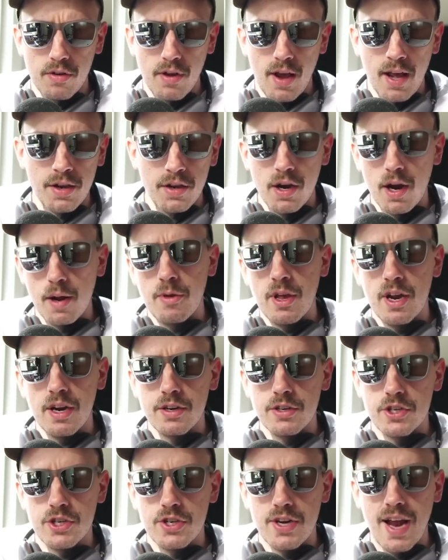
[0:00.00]
ended up getting
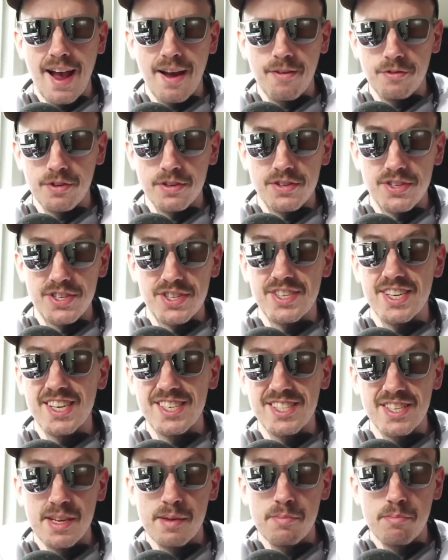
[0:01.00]
shafted
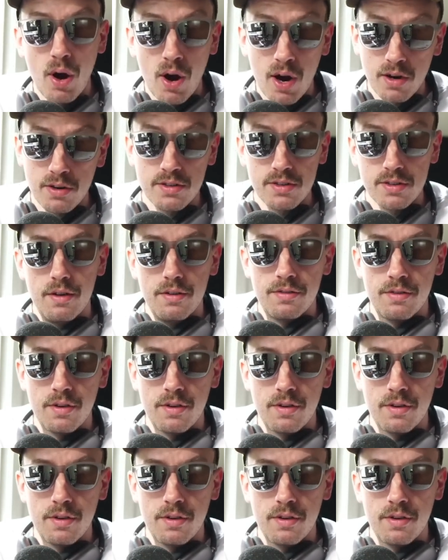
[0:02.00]
$60